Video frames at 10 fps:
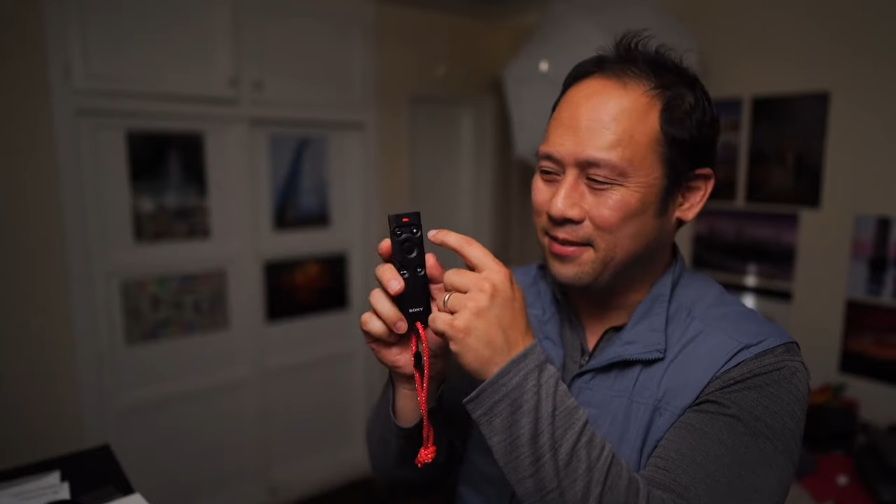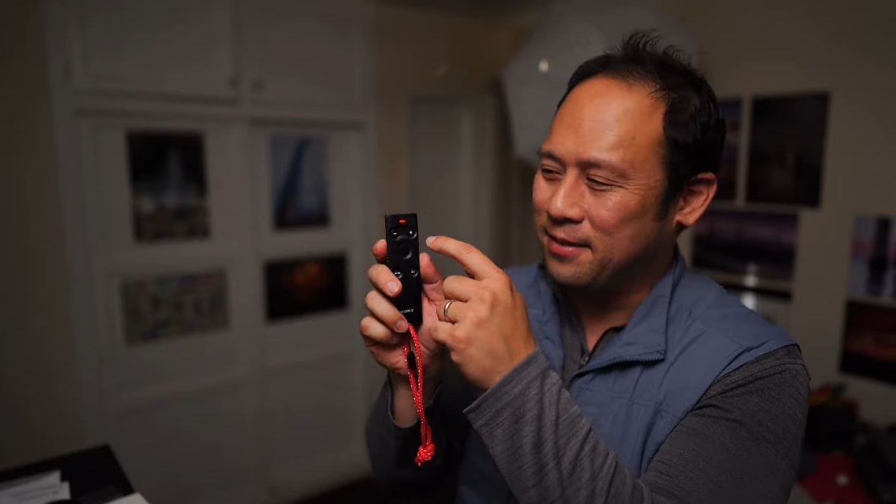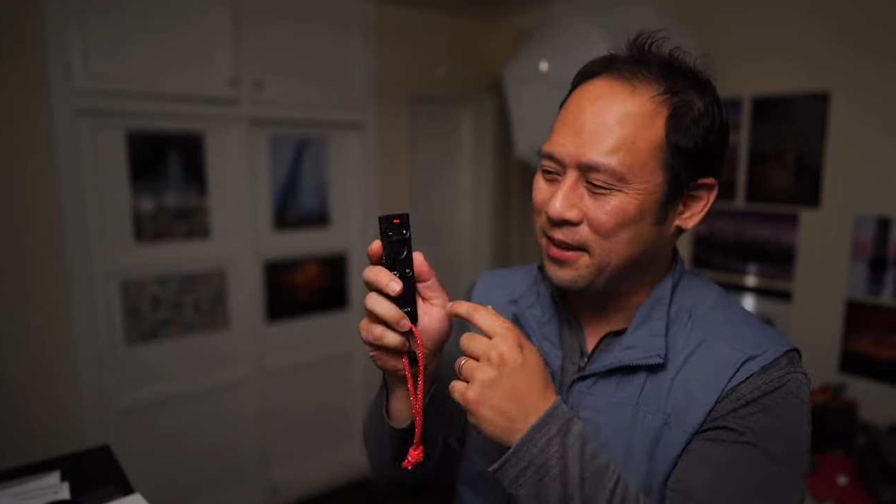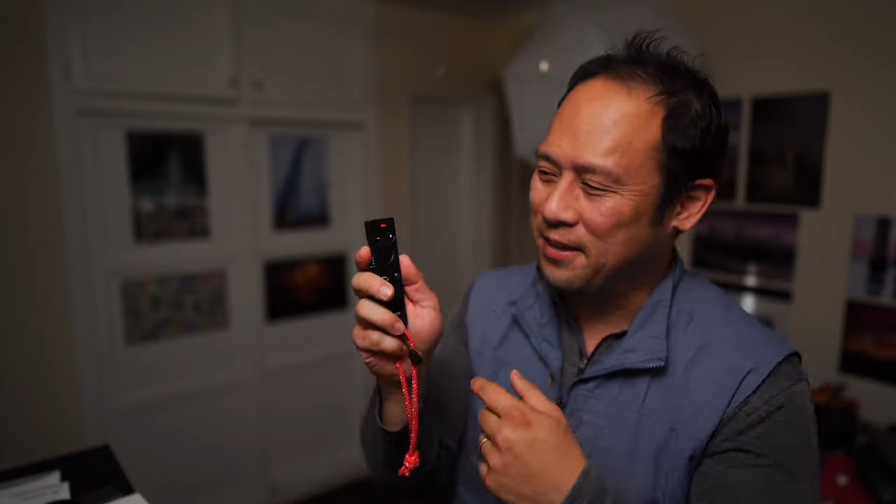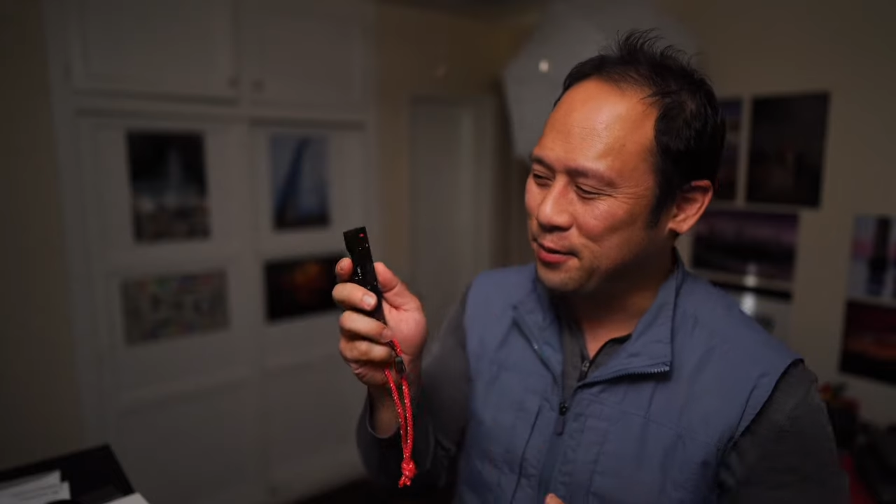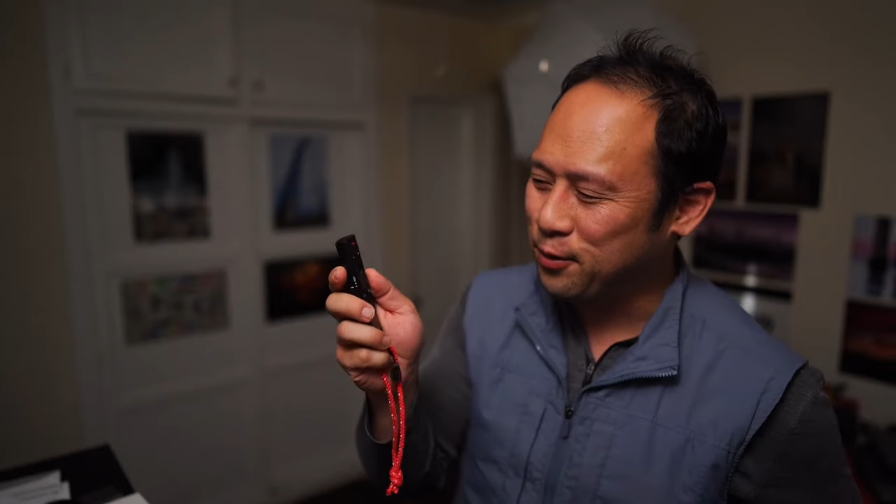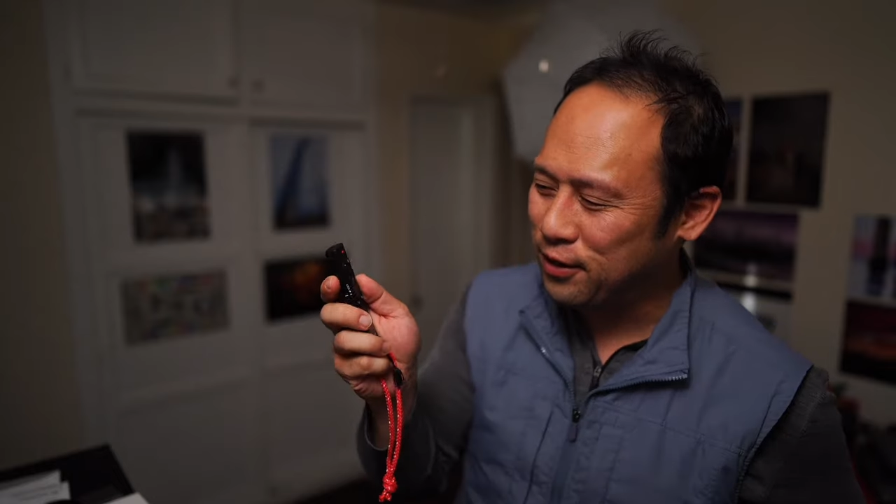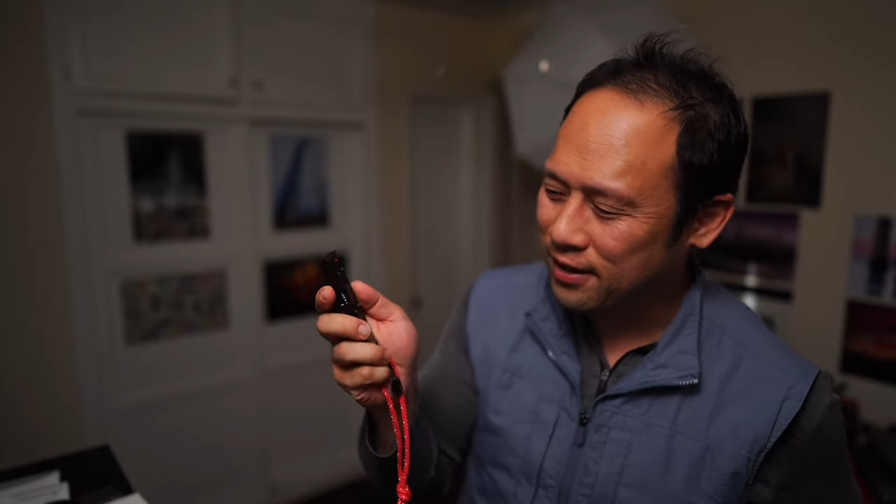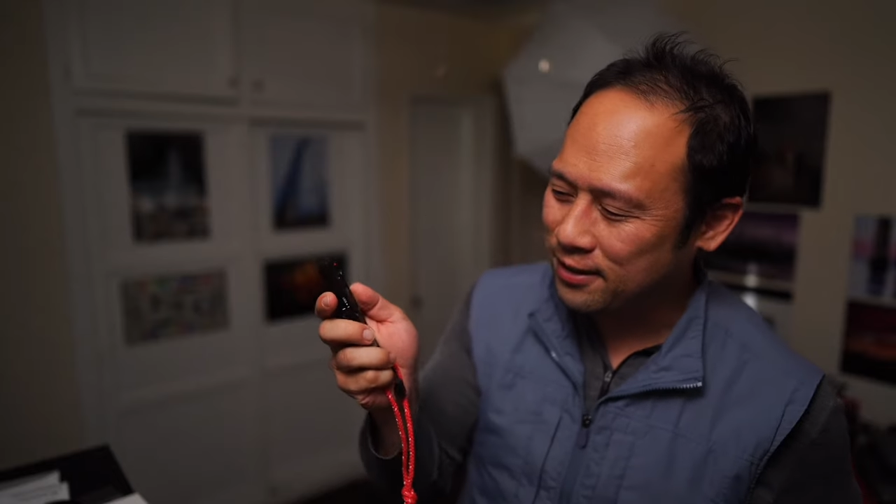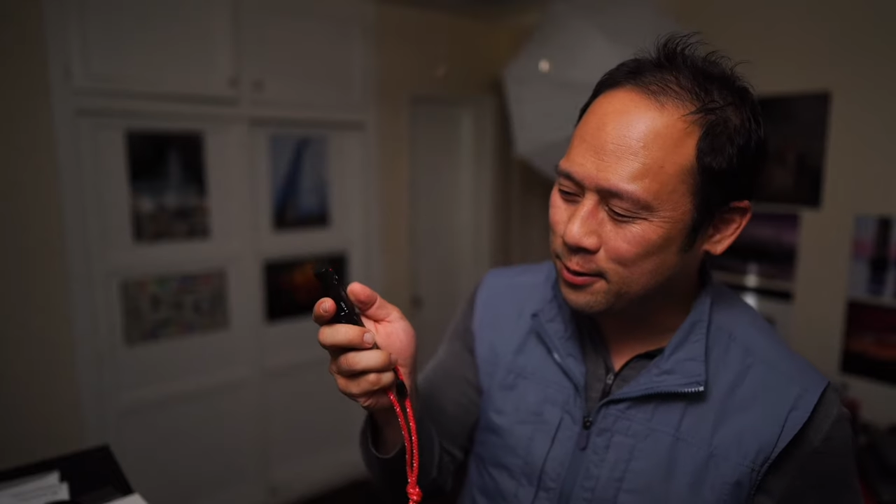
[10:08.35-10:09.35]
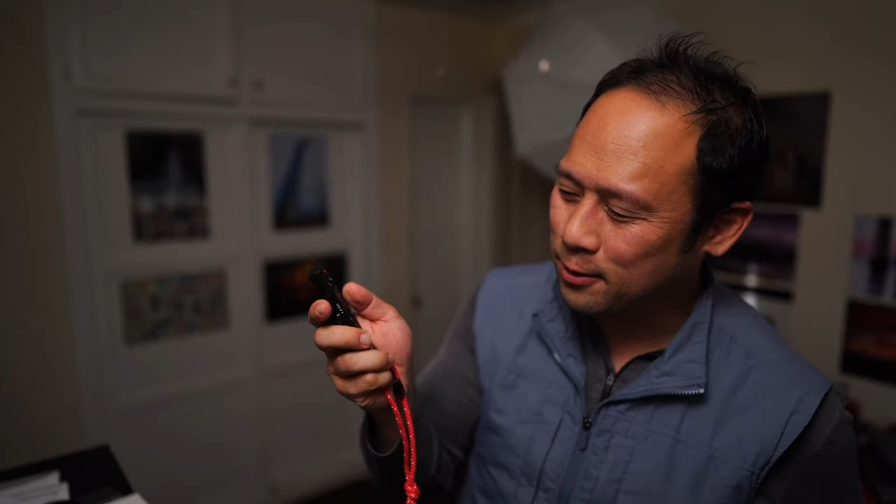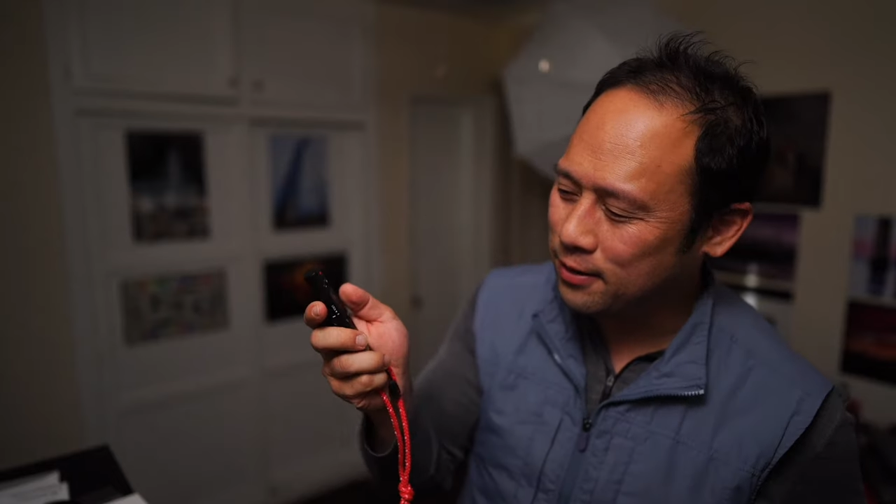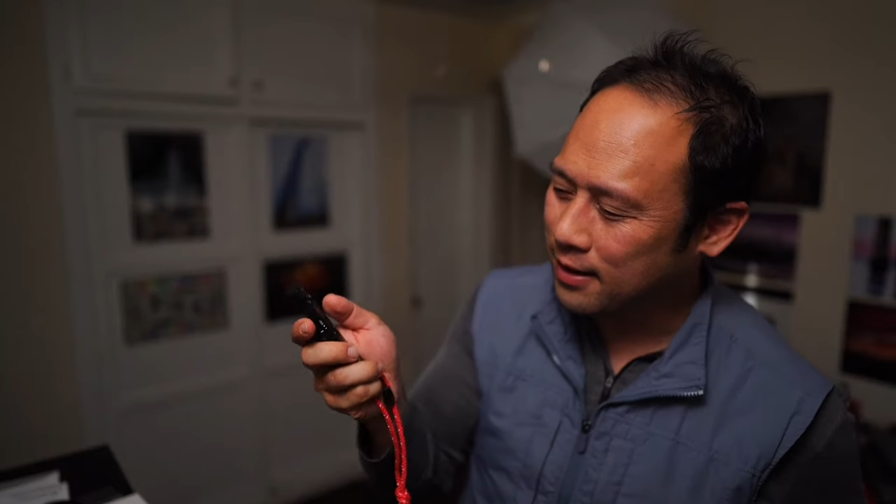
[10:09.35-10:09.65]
It's really cool.